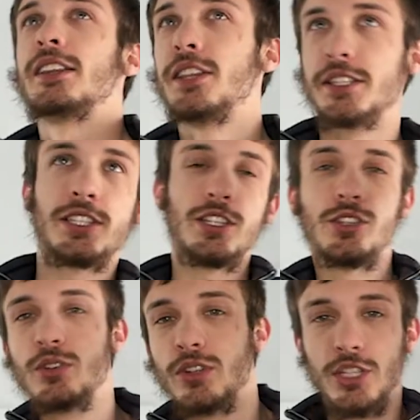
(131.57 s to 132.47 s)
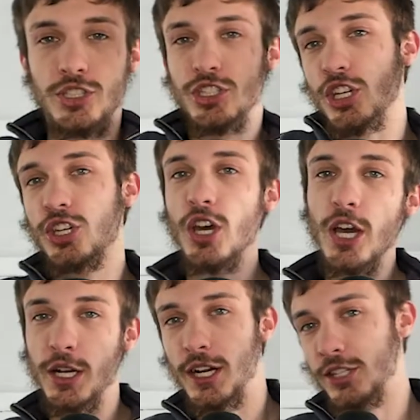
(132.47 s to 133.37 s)
this is a
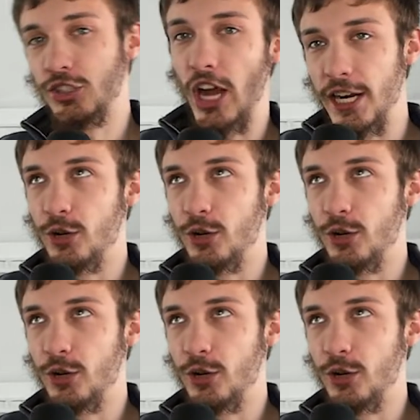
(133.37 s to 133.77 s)
good side